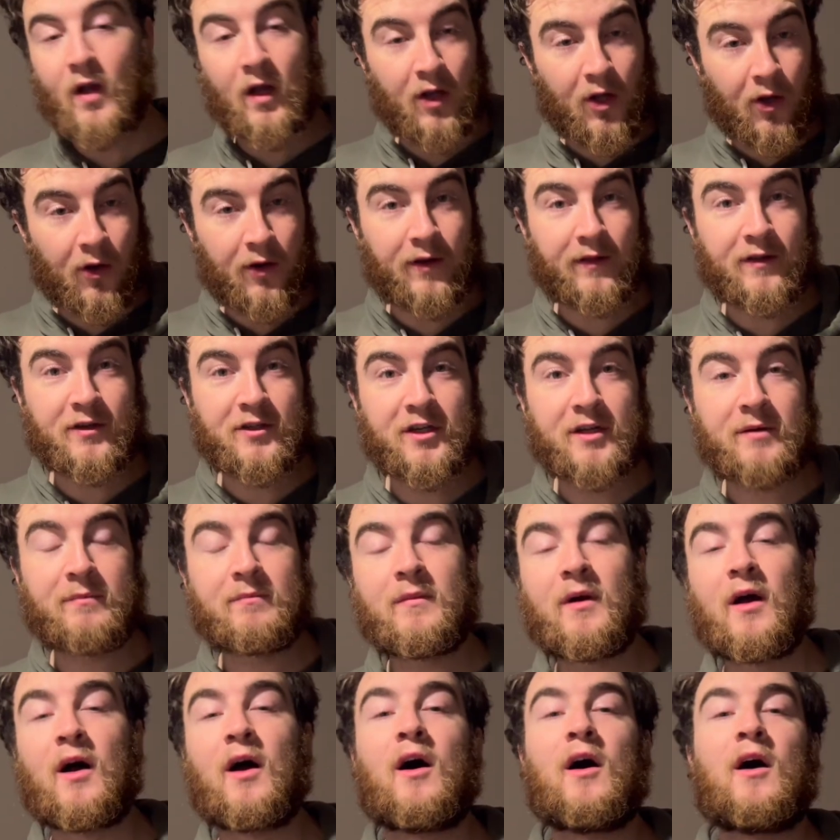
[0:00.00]
to the
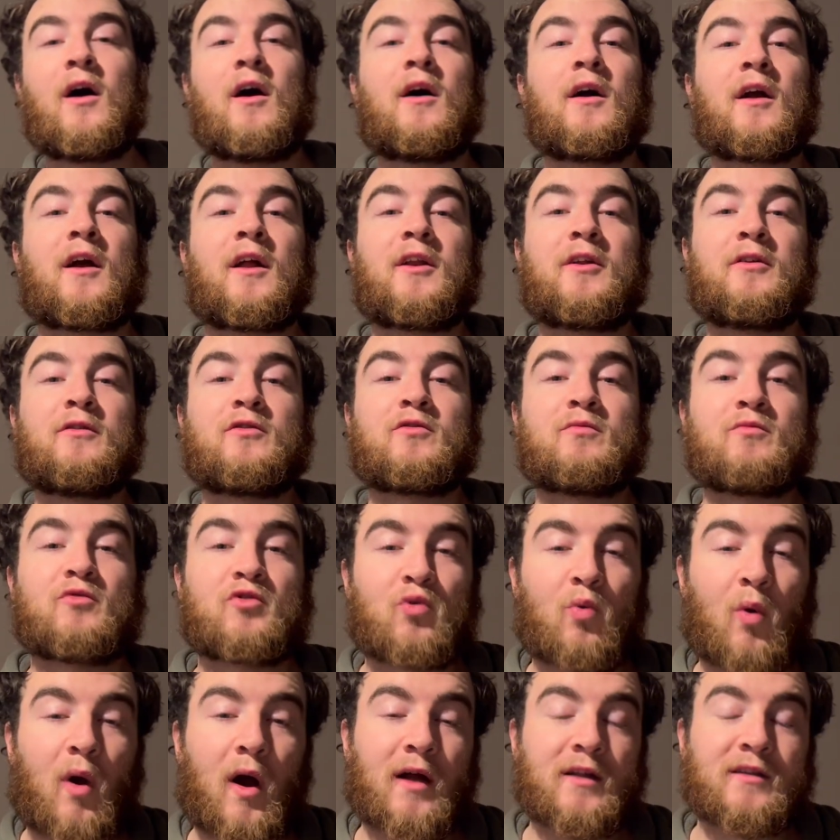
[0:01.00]
gym, going to do some
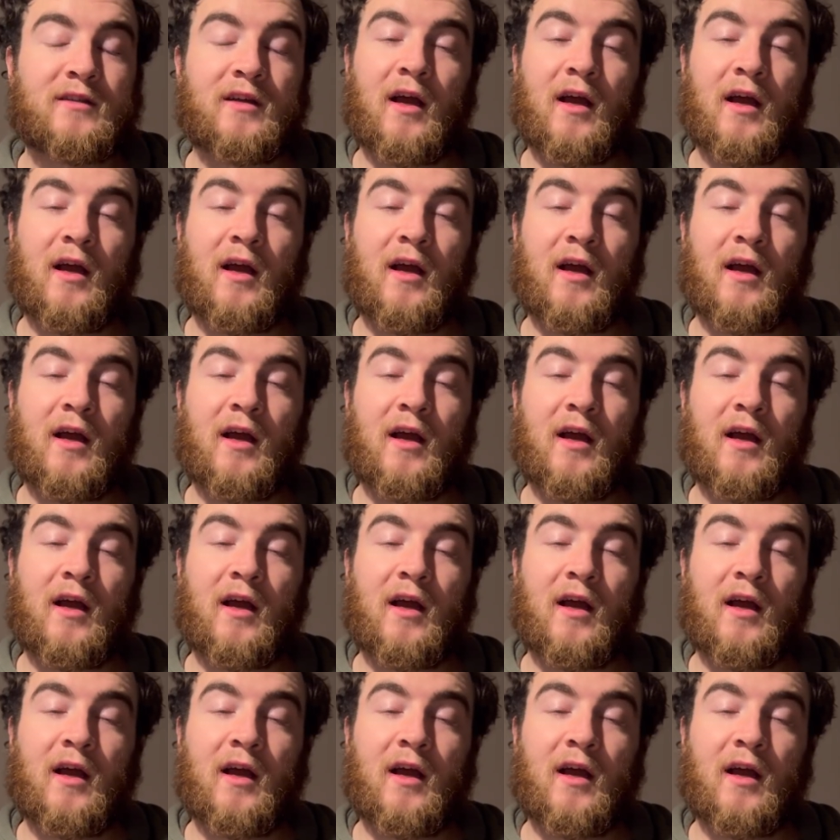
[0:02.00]
squats.